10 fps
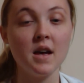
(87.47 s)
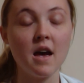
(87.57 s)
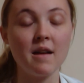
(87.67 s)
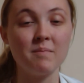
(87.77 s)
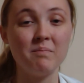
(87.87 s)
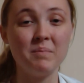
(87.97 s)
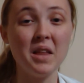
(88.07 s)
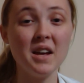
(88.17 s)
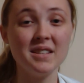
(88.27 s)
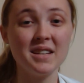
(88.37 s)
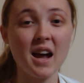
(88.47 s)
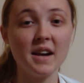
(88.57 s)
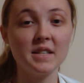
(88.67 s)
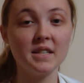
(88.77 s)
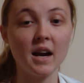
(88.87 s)
And plus,
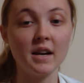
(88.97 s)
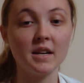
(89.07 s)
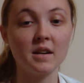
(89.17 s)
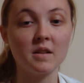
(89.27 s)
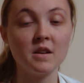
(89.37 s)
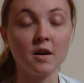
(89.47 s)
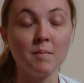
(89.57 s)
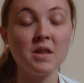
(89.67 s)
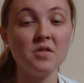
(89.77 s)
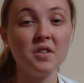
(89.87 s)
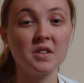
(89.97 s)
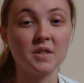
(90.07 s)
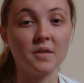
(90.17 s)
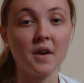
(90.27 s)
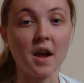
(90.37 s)
I decided, motherhood is
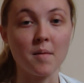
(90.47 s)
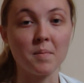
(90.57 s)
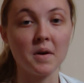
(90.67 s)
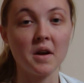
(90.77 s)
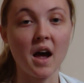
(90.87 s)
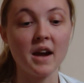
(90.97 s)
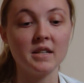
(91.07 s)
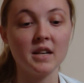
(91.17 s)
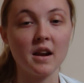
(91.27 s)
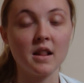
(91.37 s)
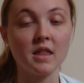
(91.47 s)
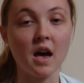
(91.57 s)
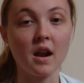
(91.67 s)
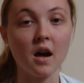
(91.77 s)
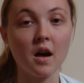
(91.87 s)
great, but I decided
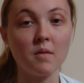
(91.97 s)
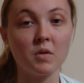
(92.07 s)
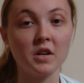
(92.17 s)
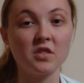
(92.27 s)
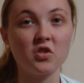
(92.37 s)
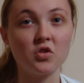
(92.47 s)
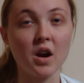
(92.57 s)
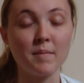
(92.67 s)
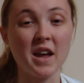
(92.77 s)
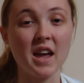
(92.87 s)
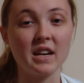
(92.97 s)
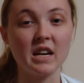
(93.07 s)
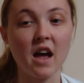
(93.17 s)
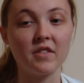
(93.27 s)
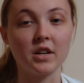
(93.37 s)
that I wanted to try my hand
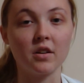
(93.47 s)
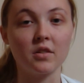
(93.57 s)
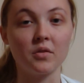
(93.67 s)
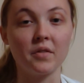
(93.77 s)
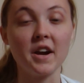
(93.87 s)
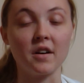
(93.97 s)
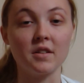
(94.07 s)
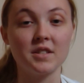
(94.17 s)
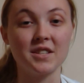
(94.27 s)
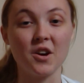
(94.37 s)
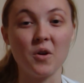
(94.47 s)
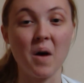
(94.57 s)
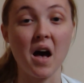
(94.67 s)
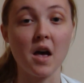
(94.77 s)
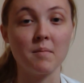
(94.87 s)
at having a career. So
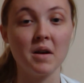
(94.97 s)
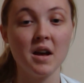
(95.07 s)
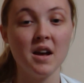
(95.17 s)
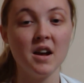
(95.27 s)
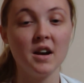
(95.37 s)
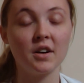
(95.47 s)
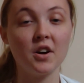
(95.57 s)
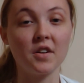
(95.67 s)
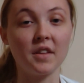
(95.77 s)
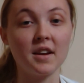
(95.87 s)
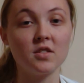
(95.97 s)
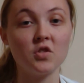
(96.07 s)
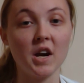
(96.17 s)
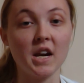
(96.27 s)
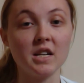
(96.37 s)
I'm currently in
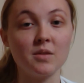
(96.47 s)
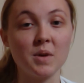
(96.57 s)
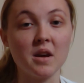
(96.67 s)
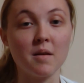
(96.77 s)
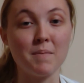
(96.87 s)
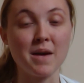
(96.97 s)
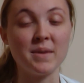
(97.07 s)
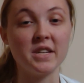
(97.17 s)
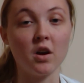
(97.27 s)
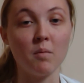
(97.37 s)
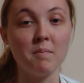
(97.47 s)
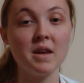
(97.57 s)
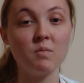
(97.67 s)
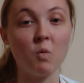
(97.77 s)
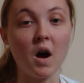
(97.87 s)
training to be a baby doll
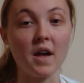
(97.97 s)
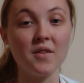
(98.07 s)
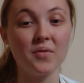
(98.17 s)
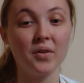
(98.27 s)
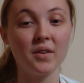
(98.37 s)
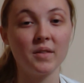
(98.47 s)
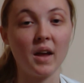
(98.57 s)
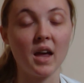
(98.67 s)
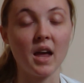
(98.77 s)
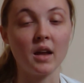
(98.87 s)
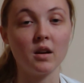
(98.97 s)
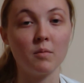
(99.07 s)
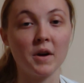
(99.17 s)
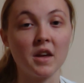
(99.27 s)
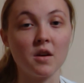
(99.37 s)
midwife, and I'll
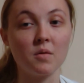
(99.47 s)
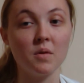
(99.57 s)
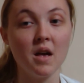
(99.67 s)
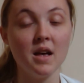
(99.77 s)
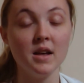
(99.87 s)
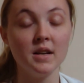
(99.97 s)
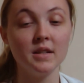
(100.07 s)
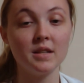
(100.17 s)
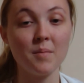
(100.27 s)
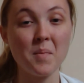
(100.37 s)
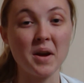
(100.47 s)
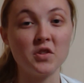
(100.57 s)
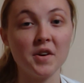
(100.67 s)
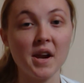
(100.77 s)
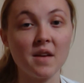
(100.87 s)
bring you some of my
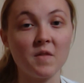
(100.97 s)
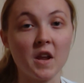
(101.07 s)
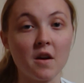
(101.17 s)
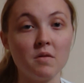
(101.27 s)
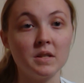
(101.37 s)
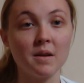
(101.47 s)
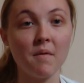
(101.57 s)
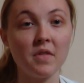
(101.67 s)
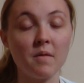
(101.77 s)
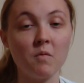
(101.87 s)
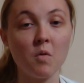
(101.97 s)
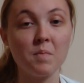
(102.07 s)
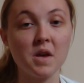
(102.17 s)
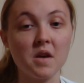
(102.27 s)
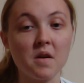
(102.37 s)
training videos. Some of them will
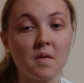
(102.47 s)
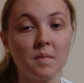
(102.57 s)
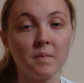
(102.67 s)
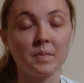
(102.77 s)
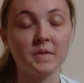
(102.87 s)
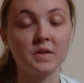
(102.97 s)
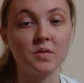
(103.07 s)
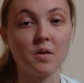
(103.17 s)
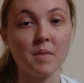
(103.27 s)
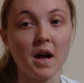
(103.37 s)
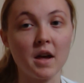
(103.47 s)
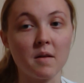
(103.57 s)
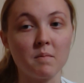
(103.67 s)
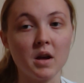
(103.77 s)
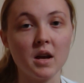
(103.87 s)
be sort of
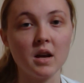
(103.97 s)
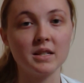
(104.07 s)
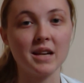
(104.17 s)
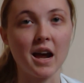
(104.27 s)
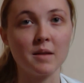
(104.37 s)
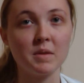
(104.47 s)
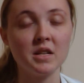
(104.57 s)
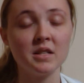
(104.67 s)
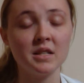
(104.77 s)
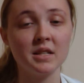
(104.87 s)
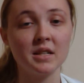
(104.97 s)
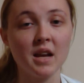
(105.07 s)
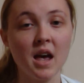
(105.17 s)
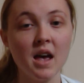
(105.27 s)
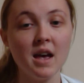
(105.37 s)
my assignments,
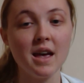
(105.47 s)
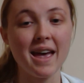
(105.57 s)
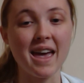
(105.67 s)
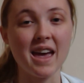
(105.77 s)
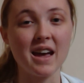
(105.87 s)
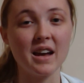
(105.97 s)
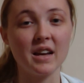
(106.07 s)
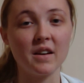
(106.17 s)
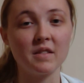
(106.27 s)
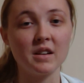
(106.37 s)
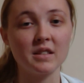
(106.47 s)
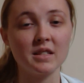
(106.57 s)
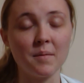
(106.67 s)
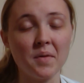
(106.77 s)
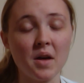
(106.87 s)
and
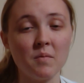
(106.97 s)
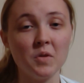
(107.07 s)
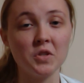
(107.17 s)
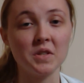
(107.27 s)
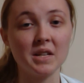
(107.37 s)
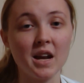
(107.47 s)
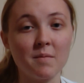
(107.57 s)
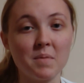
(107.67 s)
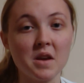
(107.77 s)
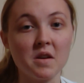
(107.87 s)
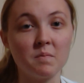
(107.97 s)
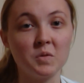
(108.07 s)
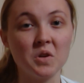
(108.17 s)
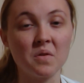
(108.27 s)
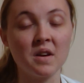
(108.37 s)
some of them will just kind of be
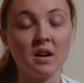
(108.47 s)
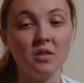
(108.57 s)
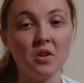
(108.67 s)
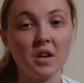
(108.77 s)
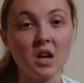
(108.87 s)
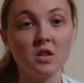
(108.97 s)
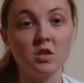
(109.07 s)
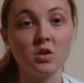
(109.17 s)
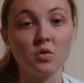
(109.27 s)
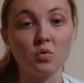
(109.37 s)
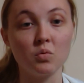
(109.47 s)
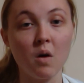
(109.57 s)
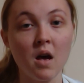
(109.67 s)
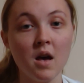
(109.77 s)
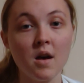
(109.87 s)
so you can get a look
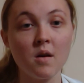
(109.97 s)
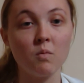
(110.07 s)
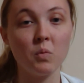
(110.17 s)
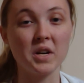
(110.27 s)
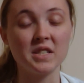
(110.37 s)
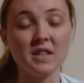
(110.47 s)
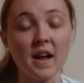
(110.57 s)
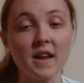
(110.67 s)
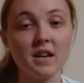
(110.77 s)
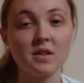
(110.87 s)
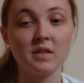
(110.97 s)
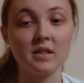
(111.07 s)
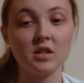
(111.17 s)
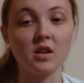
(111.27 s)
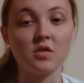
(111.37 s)
into what it's like
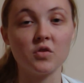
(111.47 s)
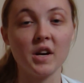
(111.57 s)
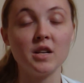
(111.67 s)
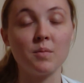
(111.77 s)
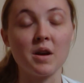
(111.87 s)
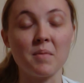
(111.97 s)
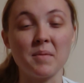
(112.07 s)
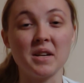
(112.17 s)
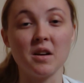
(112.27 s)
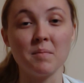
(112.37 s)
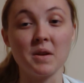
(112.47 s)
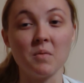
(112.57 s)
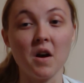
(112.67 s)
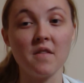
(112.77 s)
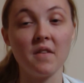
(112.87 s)
to train to be a baby doll
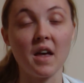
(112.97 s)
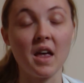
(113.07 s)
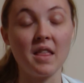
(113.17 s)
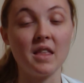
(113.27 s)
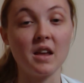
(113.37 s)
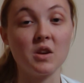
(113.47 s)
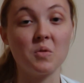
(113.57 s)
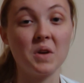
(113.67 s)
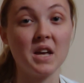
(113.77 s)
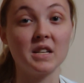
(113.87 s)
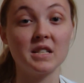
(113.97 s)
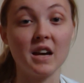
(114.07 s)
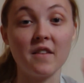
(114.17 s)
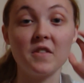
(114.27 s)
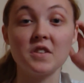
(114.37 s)
midwife, and then you can
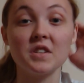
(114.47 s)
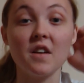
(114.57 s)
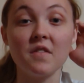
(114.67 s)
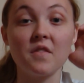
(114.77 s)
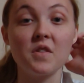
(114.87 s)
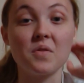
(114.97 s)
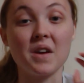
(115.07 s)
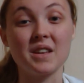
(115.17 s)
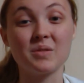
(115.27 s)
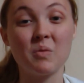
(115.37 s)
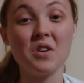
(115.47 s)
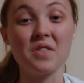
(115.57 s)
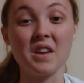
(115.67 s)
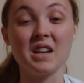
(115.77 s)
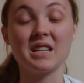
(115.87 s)
decide for yourself if you think it's
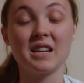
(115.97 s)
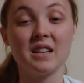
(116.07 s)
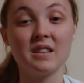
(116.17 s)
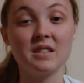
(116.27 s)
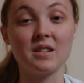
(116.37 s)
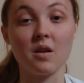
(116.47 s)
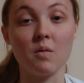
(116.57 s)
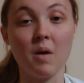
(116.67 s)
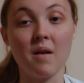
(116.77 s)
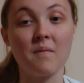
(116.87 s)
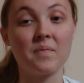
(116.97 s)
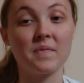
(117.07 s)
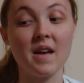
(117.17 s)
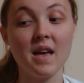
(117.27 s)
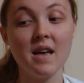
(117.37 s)
worth it. So
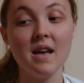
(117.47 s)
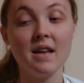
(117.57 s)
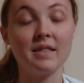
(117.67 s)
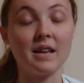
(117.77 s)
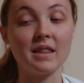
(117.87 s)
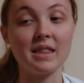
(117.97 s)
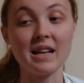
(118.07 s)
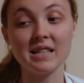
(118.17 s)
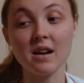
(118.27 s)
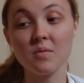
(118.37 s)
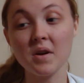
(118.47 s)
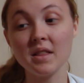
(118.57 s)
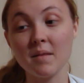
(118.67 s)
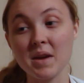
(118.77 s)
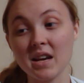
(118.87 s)
now that that's out of the way,
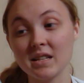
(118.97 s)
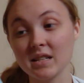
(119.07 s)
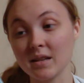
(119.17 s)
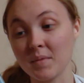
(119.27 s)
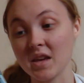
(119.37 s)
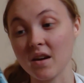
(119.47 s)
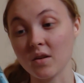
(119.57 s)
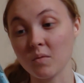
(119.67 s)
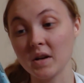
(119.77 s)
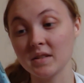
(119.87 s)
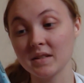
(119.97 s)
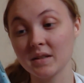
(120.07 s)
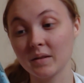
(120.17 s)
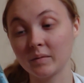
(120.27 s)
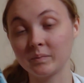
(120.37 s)
let me get to some of the other
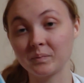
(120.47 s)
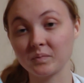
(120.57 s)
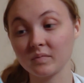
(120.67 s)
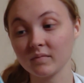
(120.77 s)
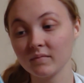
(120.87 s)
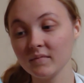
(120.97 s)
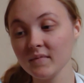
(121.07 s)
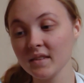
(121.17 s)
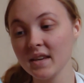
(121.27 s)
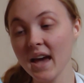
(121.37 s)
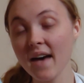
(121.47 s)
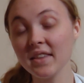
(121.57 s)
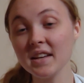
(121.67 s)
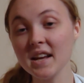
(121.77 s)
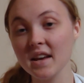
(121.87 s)
ones.
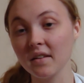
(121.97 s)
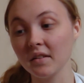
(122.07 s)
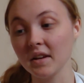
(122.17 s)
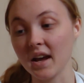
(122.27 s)
Kathleen Hill